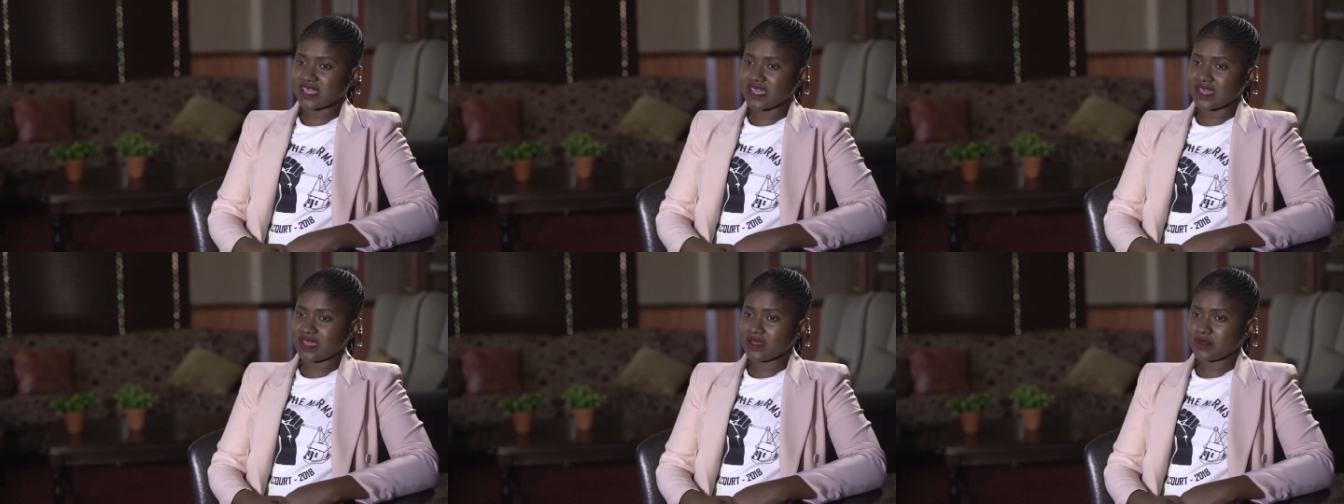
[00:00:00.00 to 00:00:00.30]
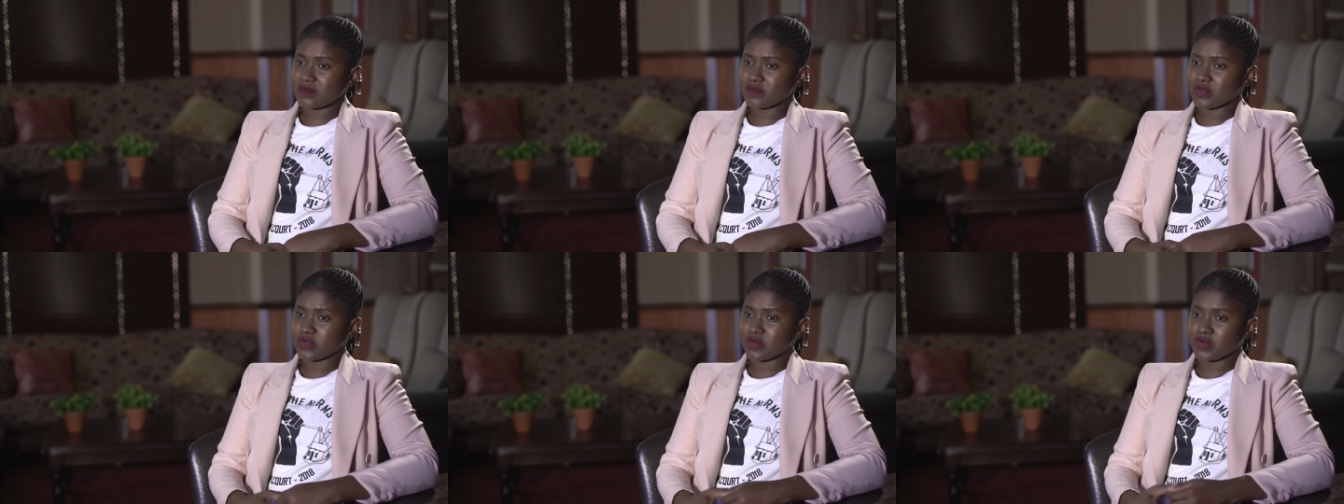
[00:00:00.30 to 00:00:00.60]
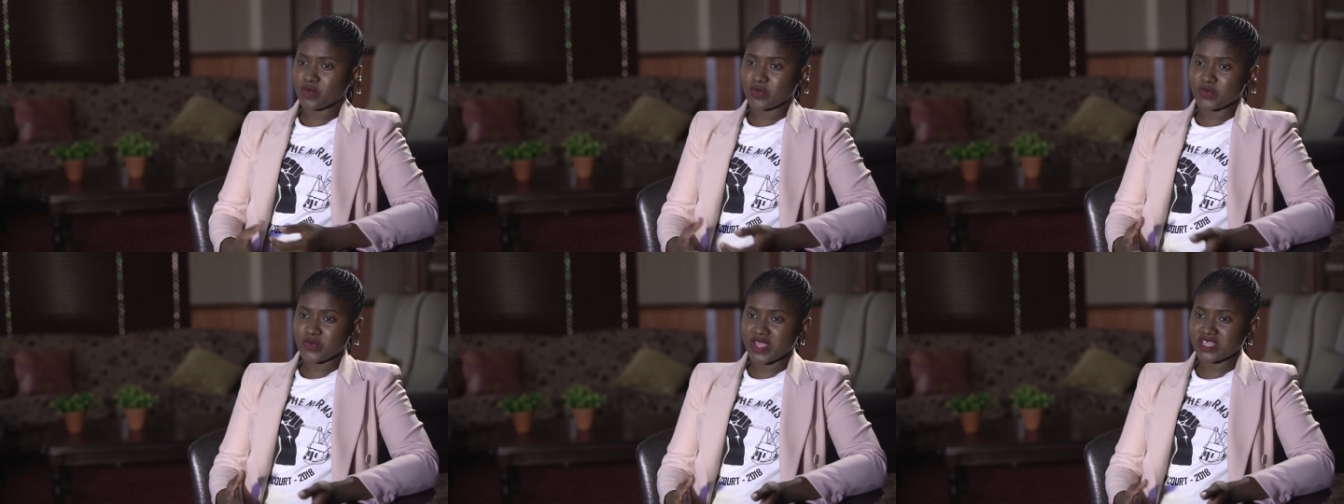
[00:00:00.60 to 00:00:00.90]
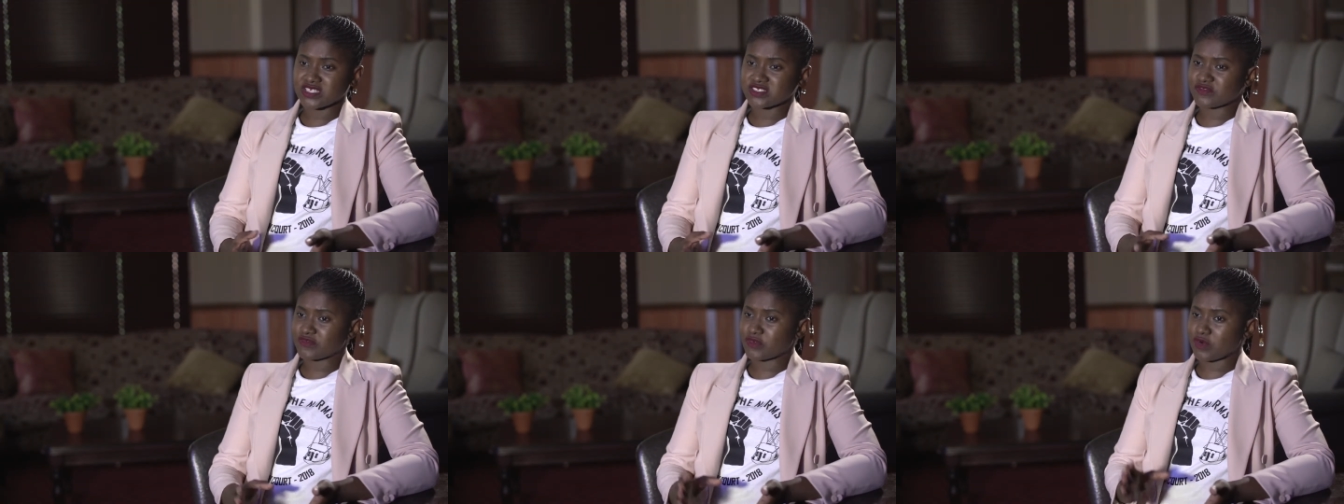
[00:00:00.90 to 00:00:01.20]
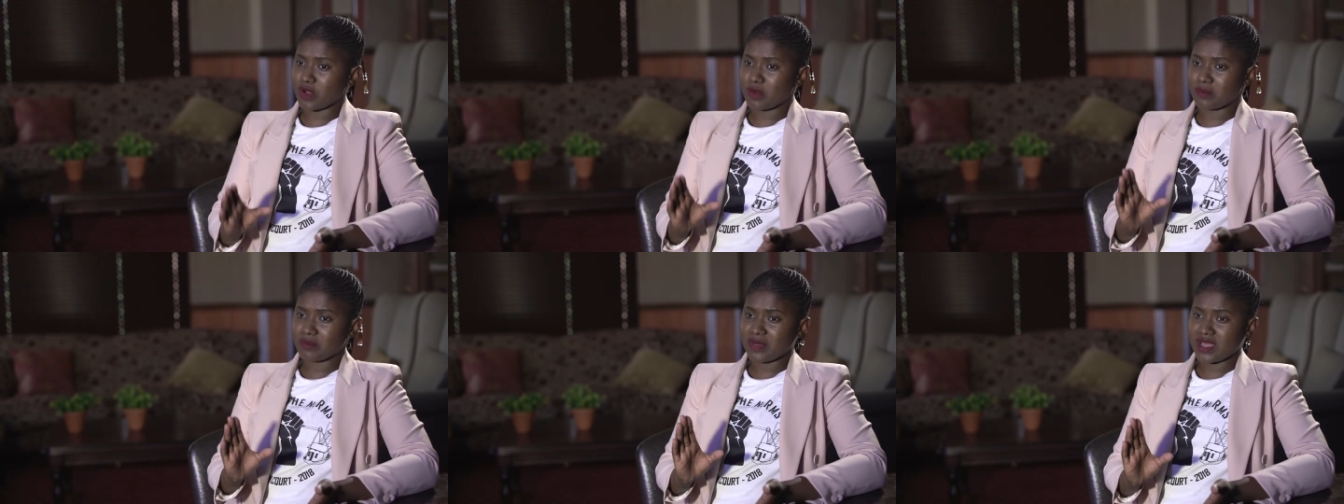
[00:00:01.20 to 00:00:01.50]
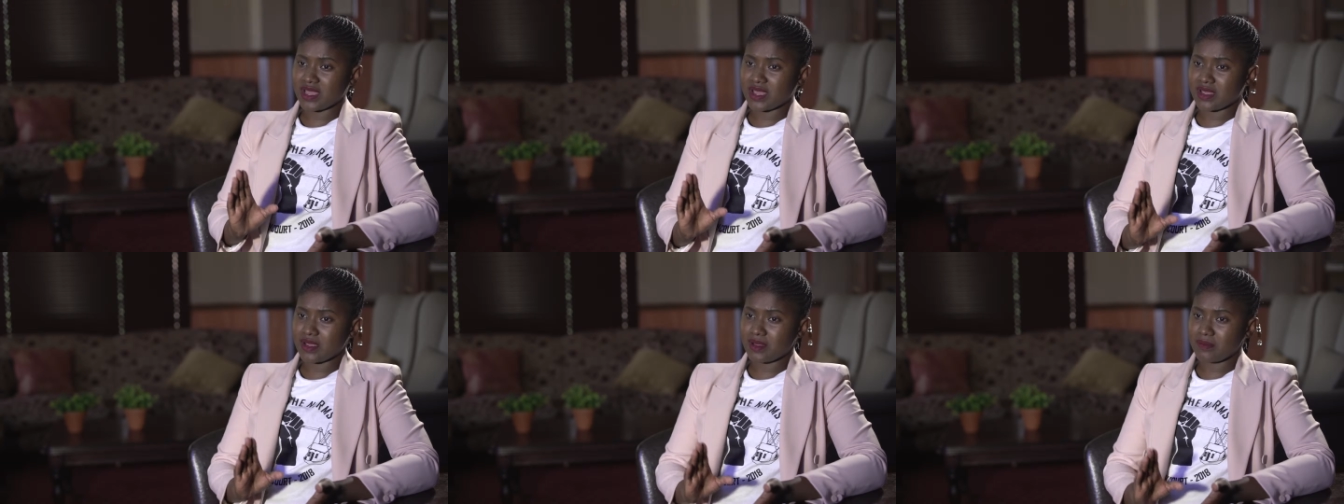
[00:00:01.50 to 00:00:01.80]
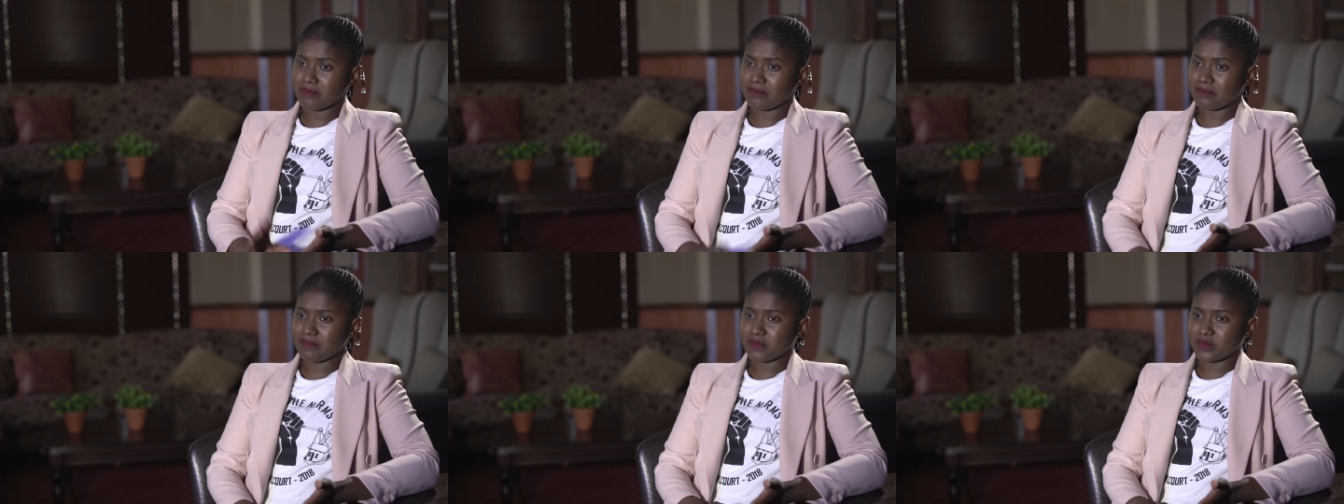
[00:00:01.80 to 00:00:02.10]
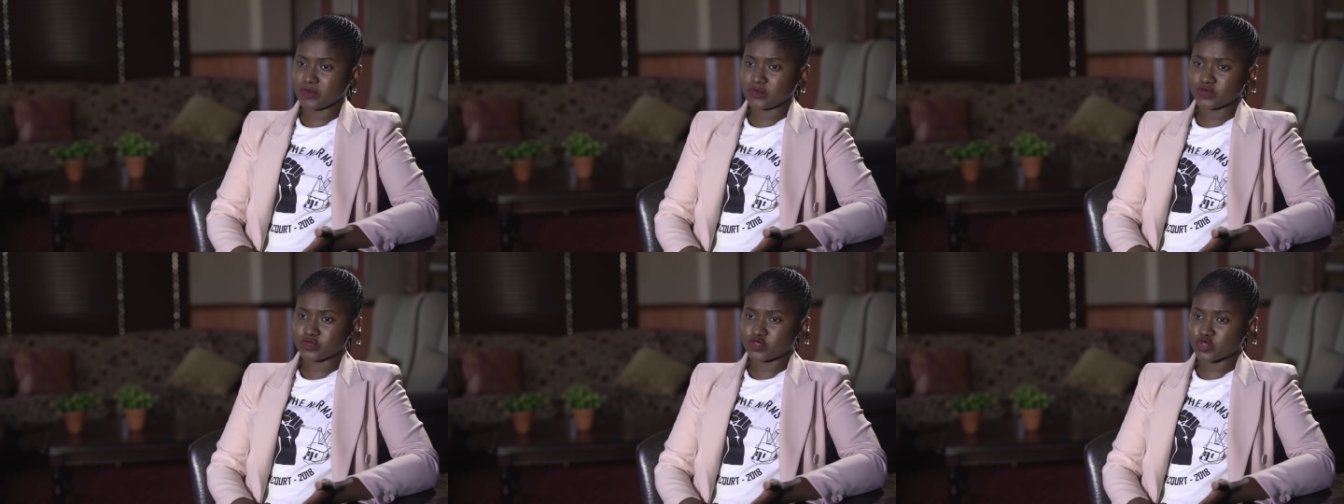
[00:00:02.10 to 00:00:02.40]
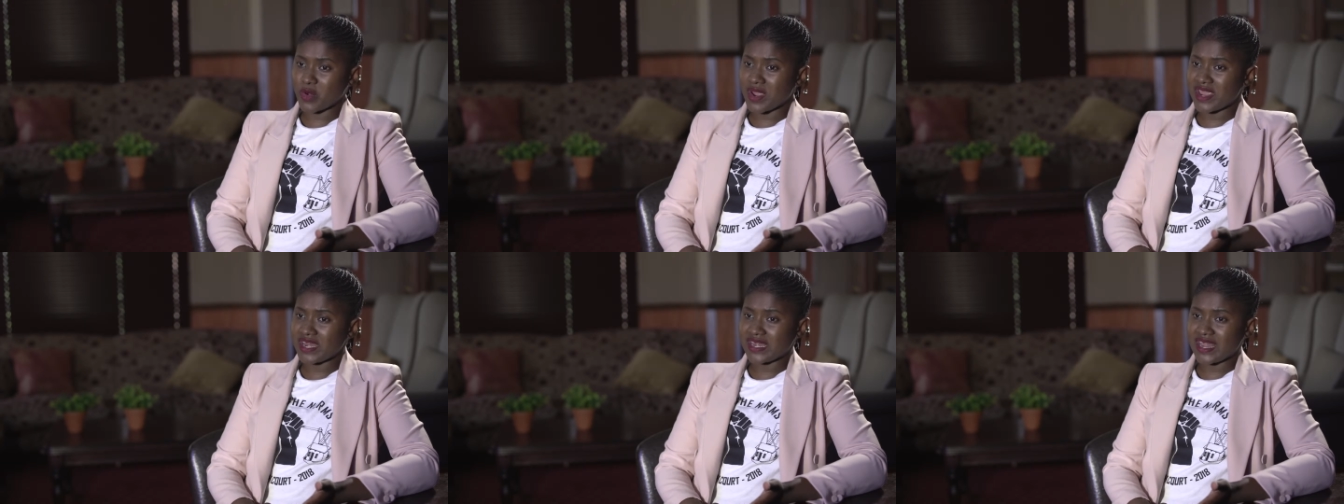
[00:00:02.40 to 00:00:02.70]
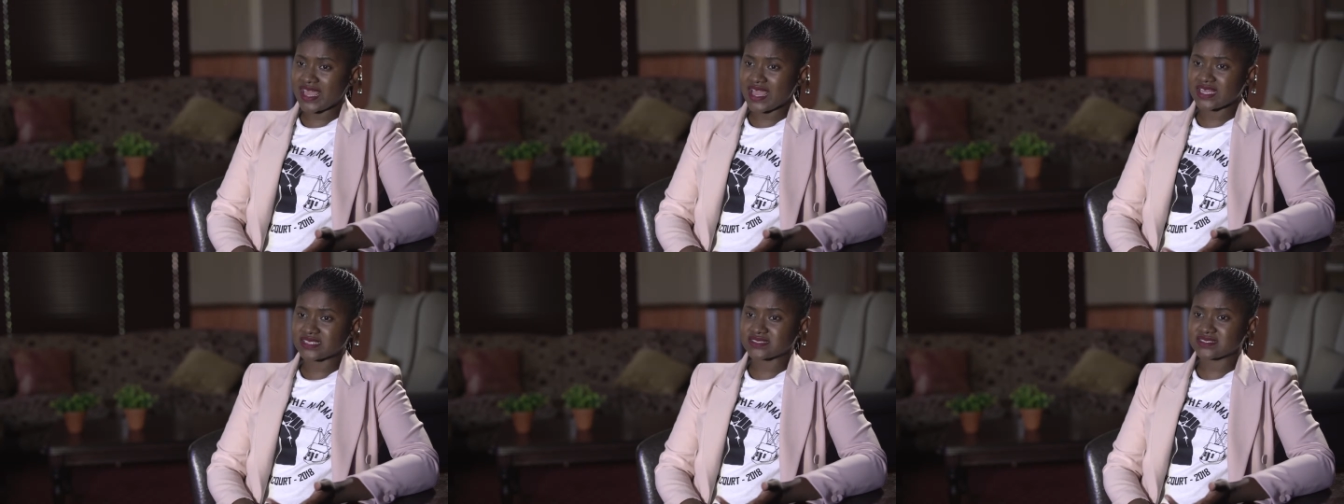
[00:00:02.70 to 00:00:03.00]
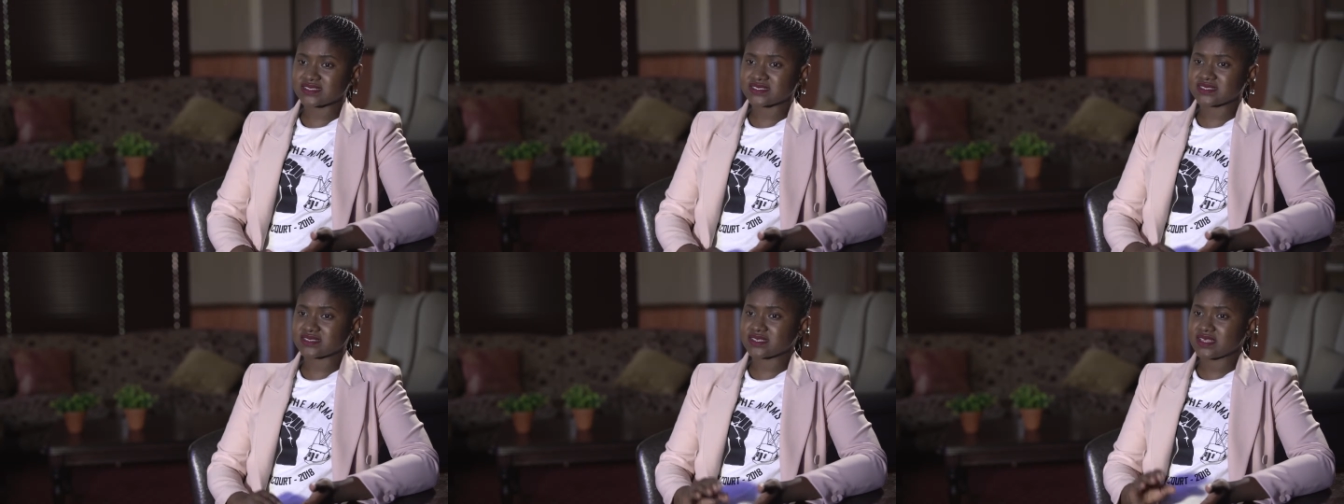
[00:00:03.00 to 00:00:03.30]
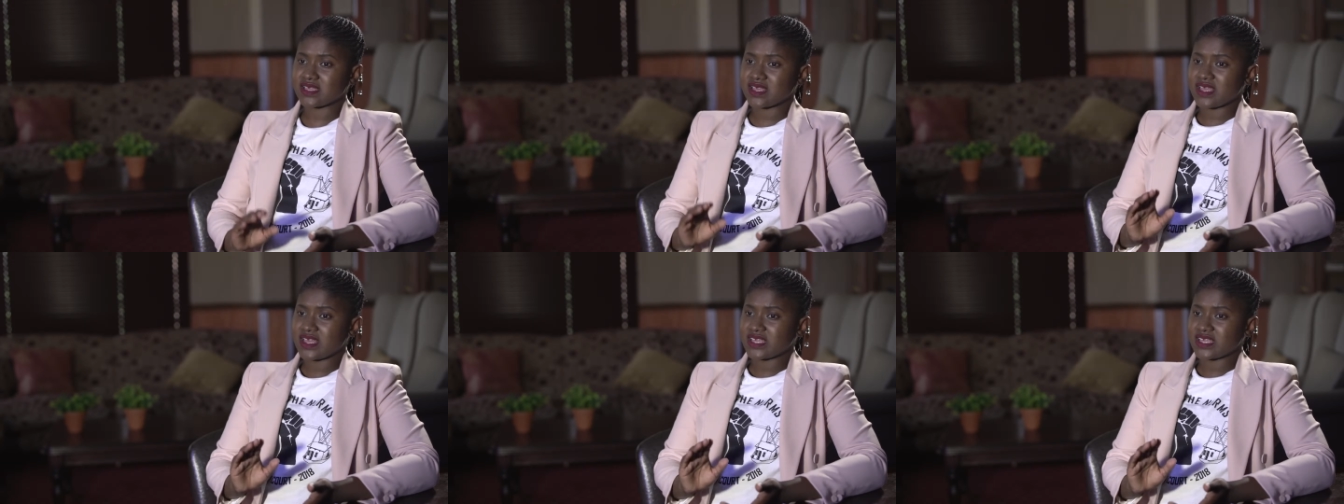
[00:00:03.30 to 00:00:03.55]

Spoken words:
ranged from toilets,